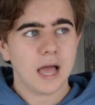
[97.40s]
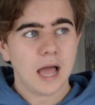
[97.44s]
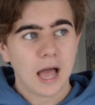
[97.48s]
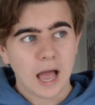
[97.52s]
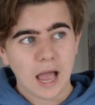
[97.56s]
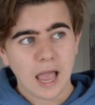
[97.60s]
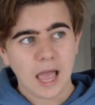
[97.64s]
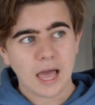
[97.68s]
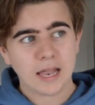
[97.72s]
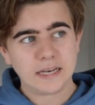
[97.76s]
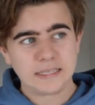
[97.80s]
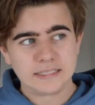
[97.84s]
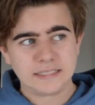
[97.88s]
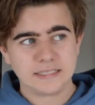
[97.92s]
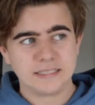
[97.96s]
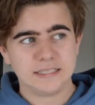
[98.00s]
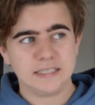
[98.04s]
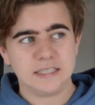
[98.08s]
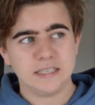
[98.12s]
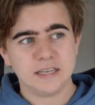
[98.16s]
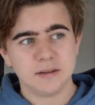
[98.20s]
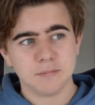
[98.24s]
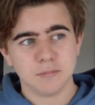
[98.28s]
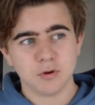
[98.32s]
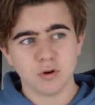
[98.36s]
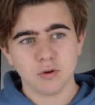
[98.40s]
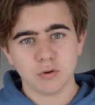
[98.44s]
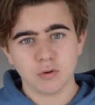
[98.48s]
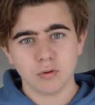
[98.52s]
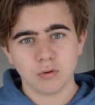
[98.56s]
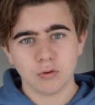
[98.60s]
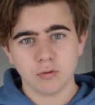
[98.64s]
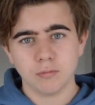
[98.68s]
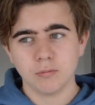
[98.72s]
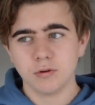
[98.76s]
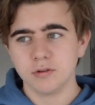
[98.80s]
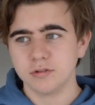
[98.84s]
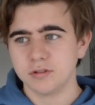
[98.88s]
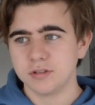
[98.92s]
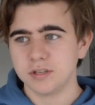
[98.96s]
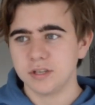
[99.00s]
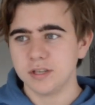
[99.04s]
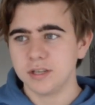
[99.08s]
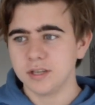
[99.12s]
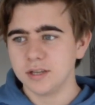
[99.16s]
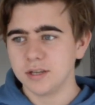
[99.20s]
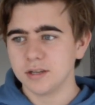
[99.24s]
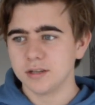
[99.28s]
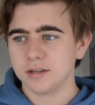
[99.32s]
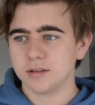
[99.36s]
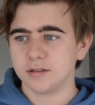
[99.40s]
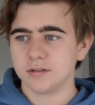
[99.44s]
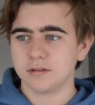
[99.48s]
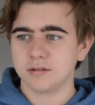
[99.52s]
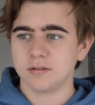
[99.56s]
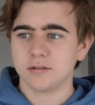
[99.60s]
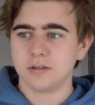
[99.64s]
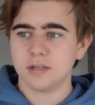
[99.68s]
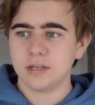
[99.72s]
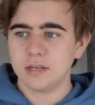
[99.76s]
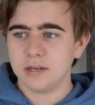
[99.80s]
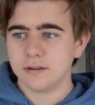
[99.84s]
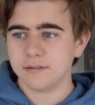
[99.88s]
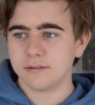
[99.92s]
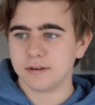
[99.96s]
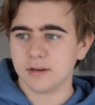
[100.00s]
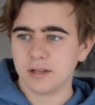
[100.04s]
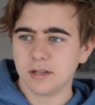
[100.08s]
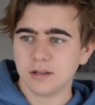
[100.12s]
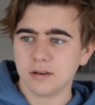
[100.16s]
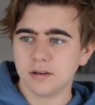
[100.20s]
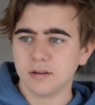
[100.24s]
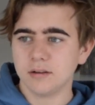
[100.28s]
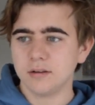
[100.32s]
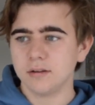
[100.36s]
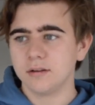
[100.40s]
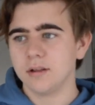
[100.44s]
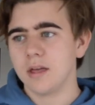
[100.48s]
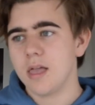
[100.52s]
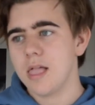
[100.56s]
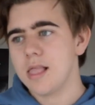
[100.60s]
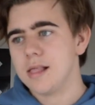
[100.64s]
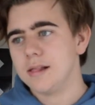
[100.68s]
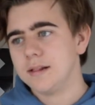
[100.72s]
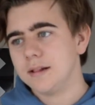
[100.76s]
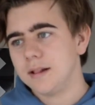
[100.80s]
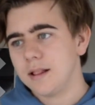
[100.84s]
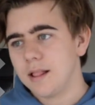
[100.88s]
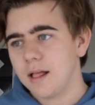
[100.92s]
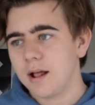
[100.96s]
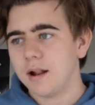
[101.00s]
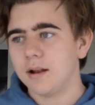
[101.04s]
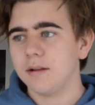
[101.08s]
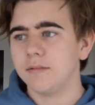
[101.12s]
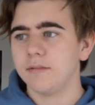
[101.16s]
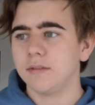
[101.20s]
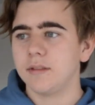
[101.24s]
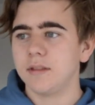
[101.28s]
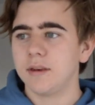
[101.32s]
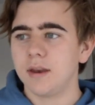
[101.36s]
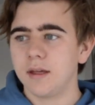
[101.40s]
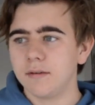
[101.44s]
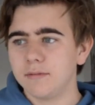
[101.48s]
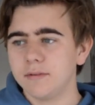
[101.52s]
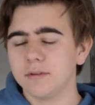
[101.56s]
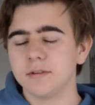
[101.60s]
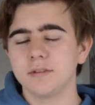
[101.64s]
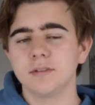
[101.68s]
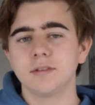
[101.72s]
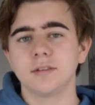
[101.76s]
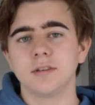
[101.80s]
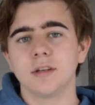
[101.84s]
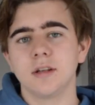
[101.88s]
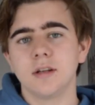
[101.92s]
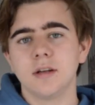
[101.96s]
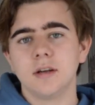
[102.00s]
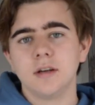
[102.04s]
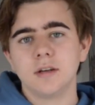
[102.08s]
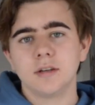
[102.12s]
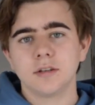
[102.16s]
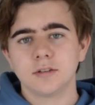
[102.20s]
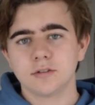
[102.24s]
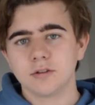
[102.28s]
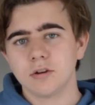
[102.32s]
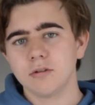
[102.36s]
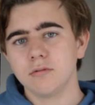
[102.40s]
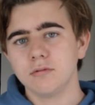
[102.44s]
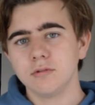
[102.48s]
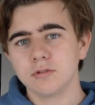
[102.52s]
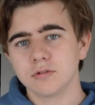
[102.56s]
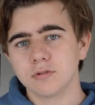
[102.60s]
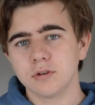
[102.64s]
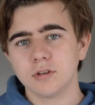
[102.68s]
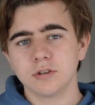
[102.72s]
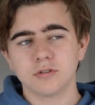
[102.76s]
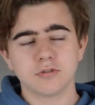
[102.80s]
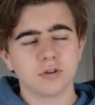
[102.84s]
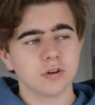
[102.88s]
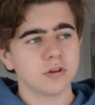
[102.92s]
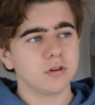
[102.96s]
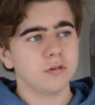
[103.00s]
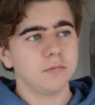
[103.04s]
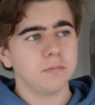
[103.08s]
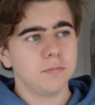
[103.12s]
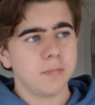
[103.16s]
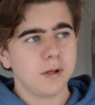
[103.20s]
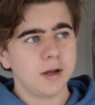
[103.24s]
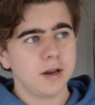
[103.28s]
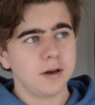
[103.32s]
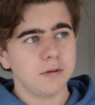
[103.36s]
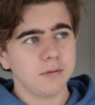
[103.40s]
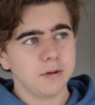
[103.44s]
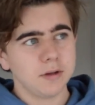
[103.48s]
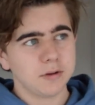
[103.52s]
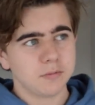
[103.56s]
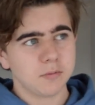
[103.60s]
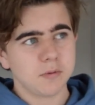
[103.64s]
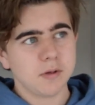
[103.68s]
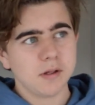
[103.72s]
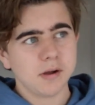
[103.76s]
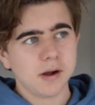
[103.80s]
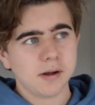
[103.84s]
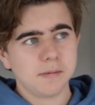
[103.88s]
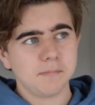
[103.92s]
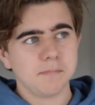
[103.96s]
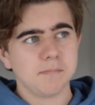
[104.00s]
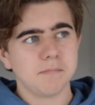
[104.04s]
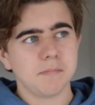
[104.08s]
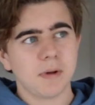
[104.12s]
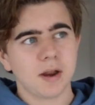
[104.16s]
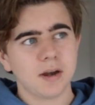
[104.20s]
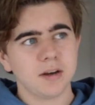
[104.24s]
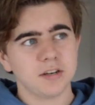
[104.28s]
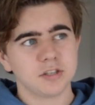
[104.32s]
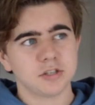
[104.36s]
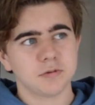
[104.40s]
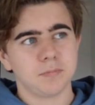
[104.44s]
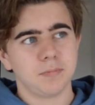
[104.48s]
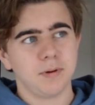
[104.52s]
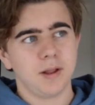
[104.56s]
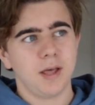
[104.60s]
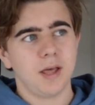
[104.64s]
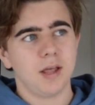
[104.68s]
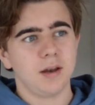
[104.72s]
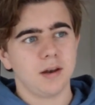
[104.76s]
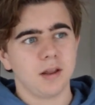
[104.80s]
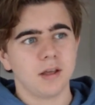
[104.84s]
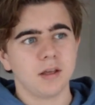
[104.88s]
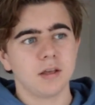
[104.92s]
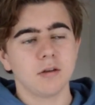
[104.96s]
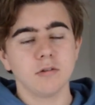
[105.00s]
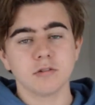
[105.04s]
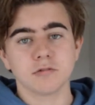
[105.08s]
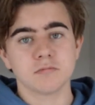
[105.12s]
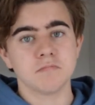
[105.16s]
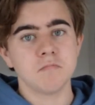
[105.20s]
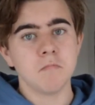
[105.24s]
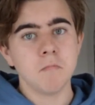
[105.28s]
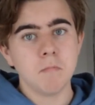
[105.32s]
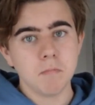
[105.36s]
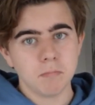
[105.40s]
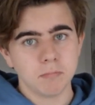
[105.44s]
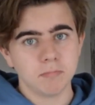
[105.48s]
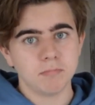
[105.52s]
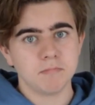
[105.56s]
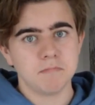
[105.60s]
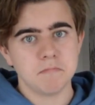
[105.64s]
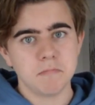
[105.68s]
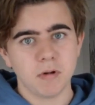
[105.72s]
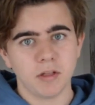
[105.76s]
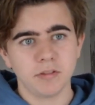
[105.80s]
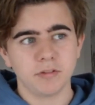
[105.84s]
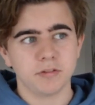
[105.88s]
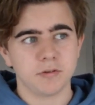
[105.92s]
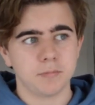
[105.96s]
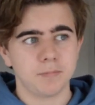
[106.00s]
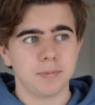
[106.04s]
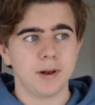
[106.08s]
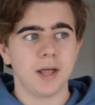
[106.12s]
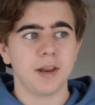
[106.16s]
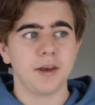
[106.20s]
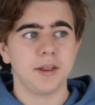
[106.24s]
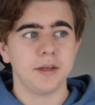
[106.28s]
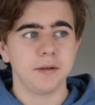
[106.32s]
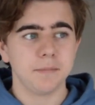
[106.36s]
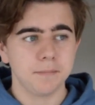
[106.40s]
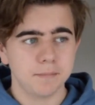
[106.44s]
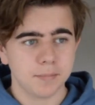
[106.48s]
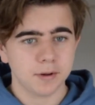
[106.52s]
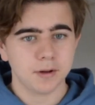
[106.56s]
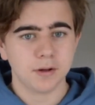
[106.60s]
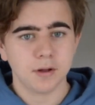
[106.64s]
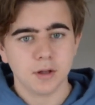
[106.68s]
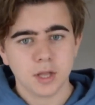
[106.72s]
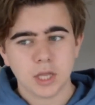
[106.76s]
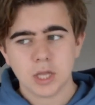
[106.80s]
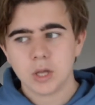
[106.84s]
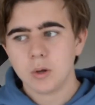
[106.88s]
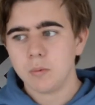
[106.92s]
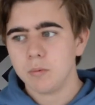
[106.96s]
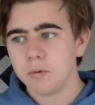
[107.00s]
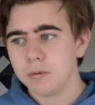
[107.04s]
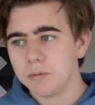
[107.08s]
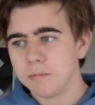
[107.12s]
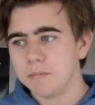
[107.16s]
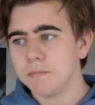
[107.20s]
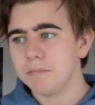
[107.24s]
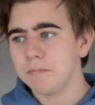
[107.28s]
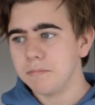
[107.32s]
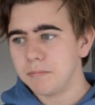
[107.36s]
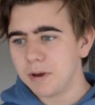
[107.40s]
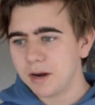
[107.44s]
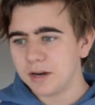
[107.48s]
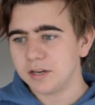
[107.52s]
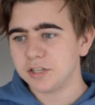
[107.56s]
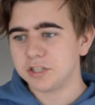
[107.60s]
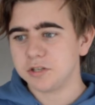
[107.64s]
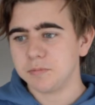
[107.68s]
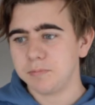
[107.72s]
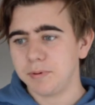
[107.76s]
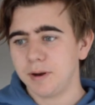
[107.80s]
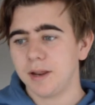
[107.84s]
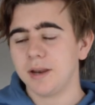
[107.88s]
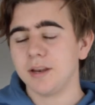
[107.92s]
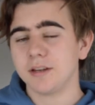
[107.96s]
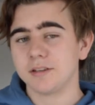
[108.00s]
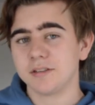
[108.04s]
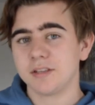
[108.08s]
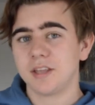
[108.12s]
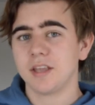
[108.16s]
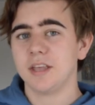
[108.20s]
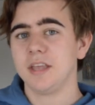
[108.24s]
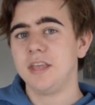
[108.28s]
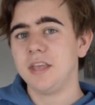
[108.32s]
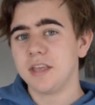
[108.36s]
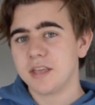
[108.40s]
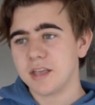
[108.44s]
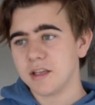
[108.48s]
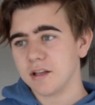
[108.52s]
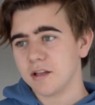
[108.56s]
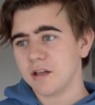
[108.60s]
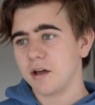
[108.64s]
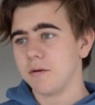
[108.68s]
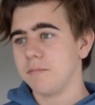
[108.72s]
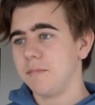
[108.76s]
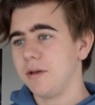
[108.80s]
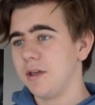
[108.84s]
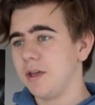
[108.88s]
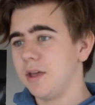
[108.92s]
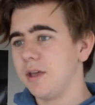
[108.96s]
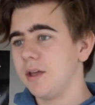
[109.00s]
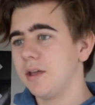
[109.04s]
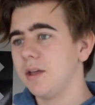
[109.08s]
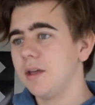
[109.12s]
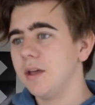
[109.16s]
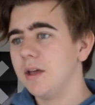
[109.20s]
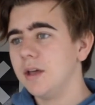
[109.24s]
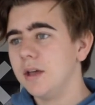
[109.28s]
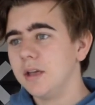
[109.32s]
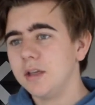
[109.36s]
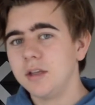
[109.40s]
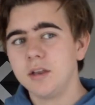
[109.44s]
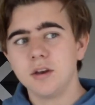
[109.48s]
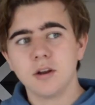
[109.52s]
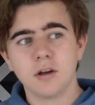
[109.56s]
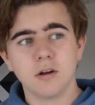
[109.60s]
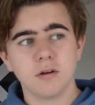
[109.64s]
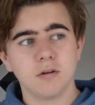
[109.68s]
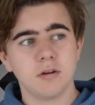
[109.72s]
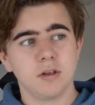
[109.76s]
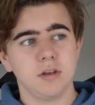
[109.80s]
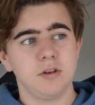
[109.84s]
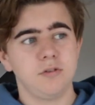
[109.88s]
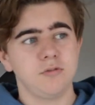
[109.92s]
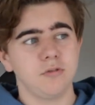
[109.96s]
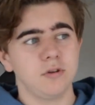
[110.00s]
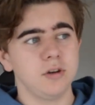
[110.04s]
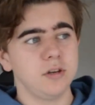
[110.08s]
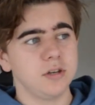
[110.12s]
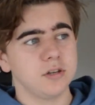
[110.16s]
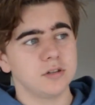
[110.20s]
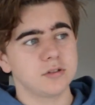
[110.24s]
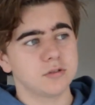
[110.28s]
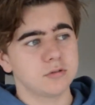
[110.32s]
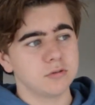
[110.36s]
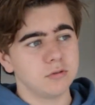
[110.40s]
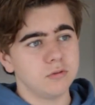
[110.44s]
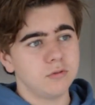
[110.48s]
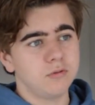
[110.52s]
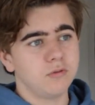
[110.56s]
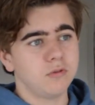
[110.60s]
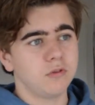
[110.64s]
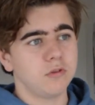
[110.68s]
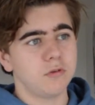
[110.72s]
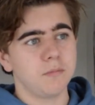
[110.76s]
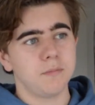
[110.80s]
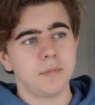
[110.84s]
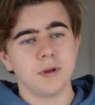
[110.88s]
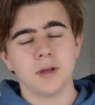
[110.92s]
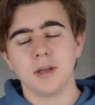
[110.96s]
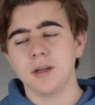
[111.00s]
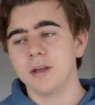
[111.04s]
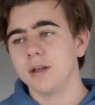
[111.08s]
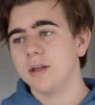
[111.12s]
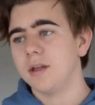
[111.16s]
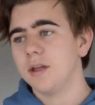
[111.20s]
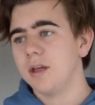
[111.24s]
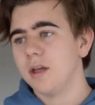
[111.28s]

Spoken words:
I hadn't seen him in almost a year because he lives in England, I live in the Netherlands, so it was quite a struggle. But anyways, we managed to plan, like it was months of planning, but we managed to plan it so that he can come here. You know, he joined the school for a bit,